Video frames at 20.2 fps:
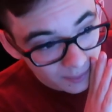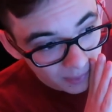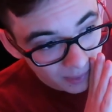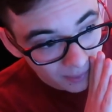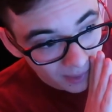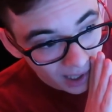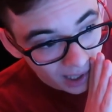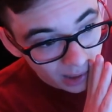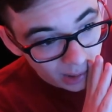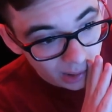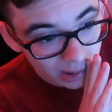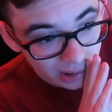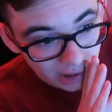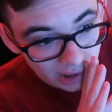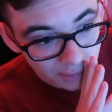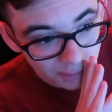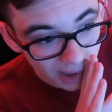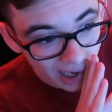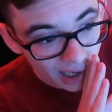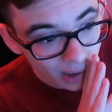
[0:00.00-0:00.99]
Keep in mind,
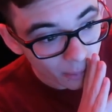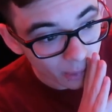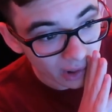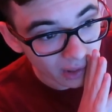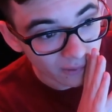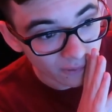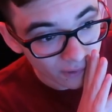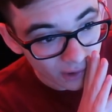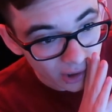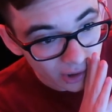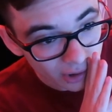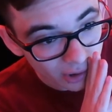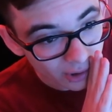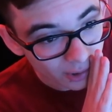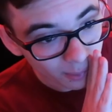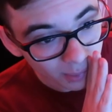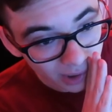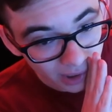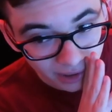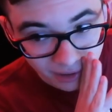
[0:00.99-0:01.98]
this is back when the first
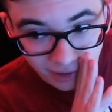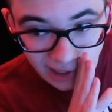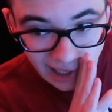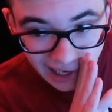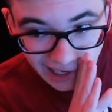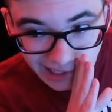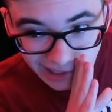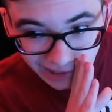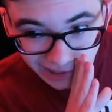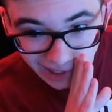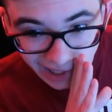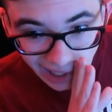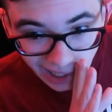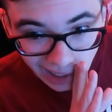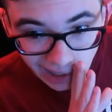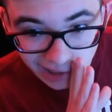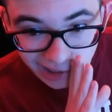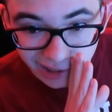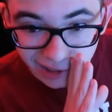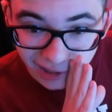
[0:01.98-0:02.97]
turn player actually
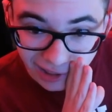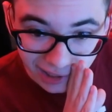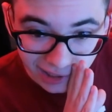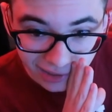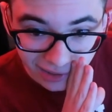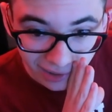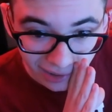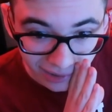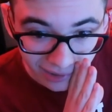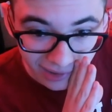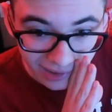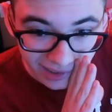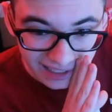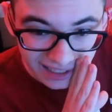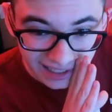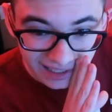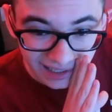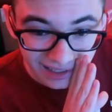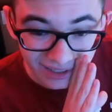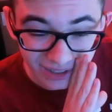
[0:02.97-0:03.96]
had six
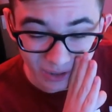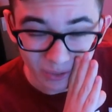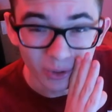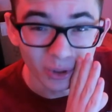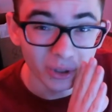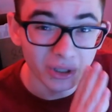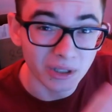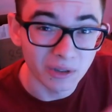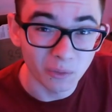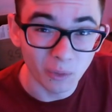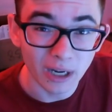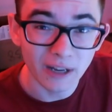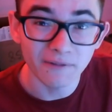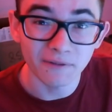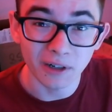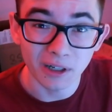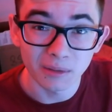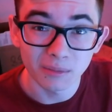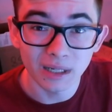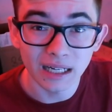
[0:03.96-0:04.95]
cards, so we're looking way
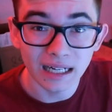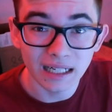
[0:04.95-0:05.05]
far